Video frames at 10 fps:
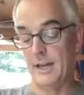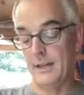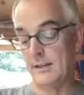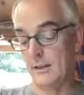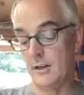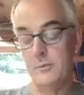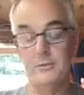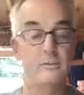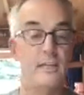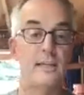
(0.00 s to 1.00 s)
We
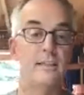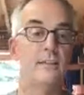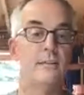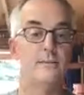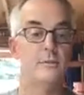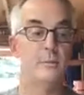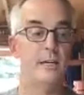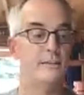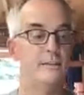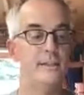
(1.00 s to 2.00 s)
had almost 90
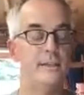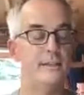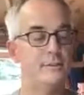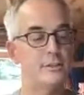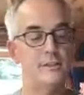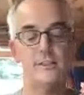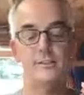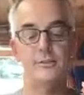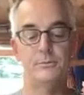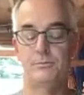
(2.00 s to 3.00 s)
who responded, and it
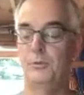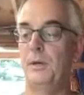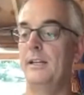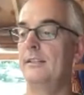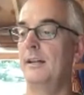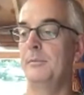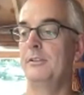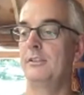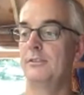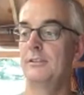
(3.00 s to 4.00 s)
turned into quite a
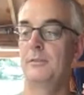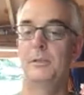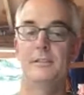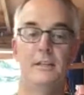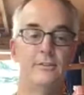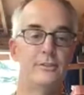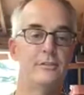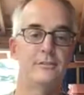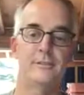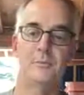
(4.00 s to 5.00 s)
competition to be a
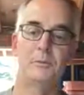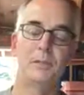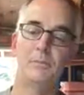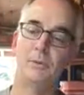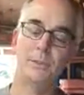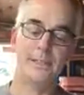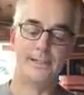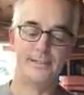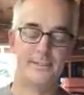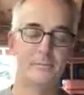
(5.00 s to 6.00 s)
tester. I mean, people would
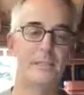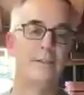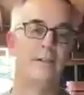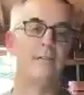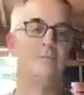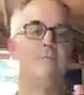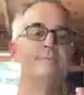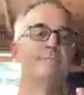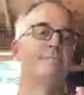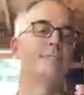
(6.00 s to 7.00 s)
like send me their
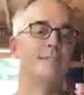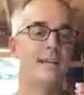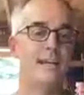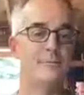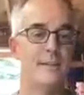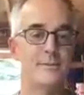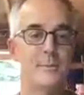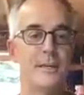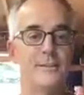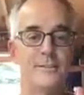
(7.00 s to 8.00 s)
design
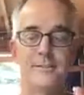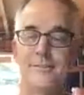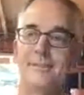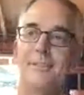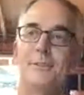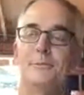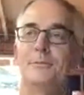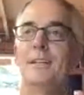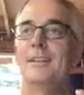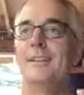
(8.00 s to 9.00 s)
resumes. You know,
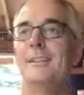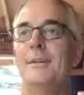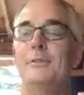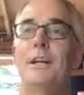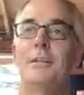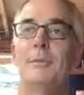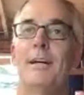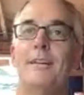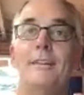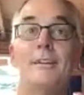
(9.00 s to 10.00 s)
they would talk
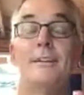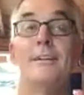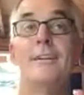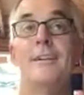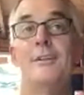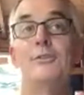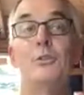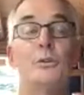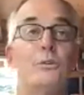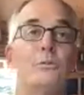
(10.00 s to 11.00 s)
about their
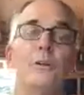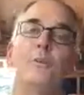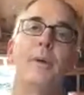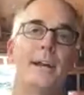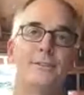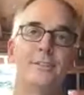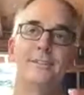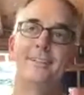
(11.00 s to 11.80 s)
tool roll passions.